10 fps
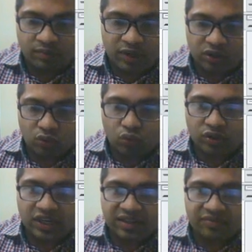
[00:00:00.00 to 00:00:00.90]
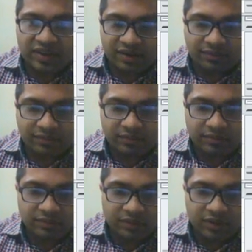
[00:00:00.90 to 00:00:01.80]
but only when
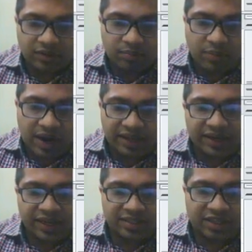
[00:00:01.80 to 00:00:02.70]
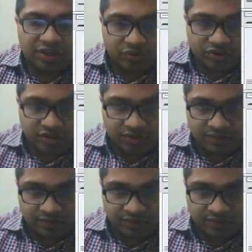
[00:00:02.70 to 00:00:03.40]
buyer executes.